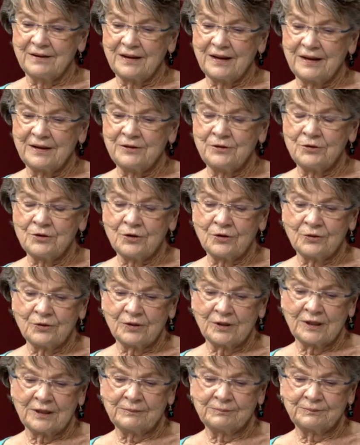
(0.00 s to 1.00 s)
And you
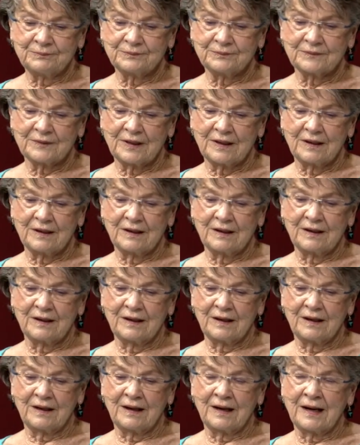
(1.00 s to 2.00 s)
know,
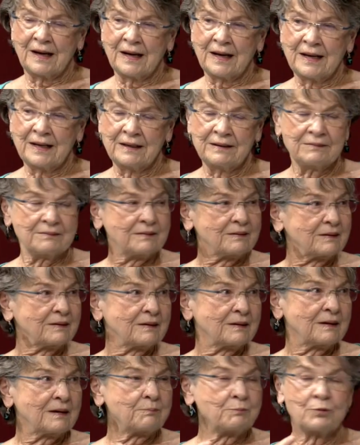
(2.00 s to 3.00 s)
I
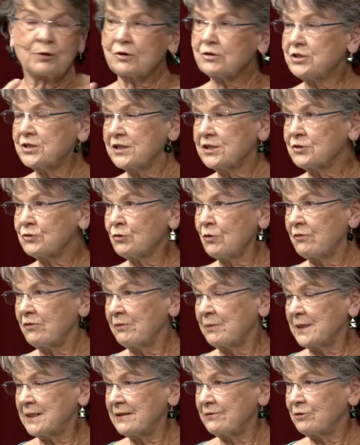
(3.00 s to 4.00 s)
approach this group
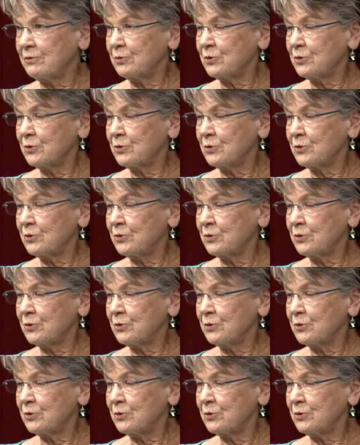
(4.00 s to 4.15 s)
from a different